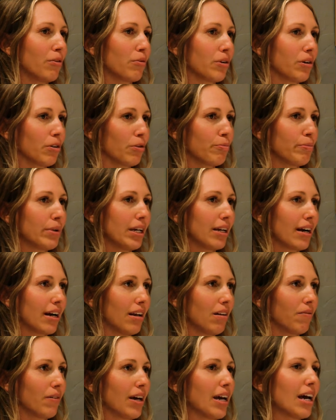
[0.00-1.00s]
where it'll be kind
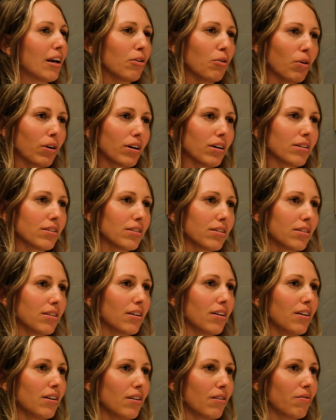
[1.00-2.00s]
of a headquarters
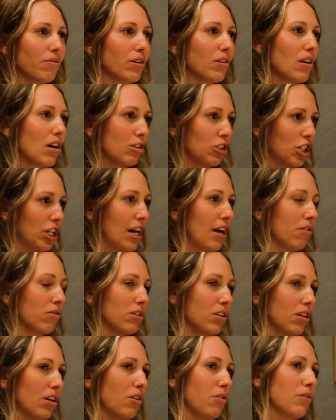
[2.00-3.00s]
mm-hmm. for launching out to
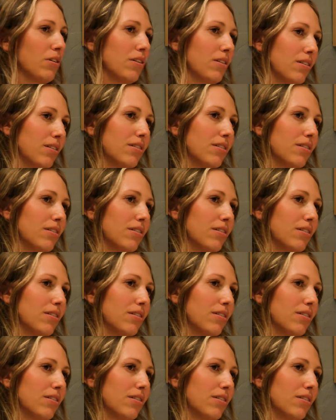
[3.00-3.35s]
go in